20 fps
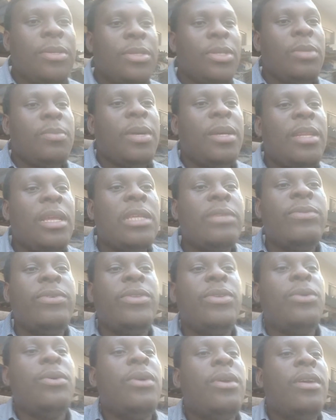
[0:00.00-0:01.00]
in my next
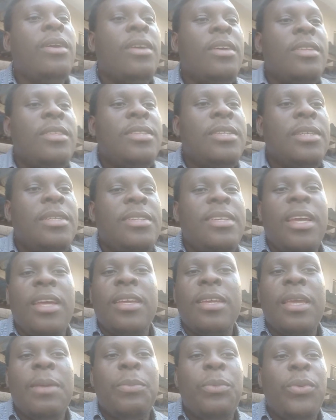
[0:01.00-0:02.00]
video. Till then,
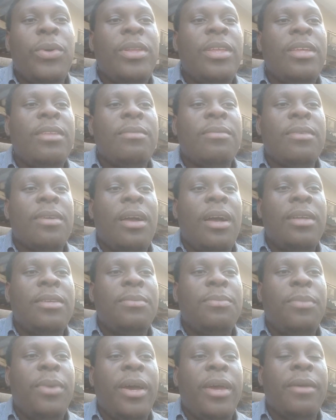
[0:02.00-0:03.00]
keep winning,
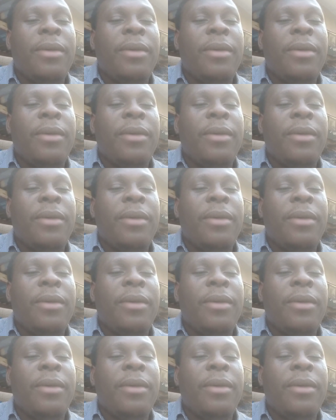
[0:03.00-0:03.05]
and bye.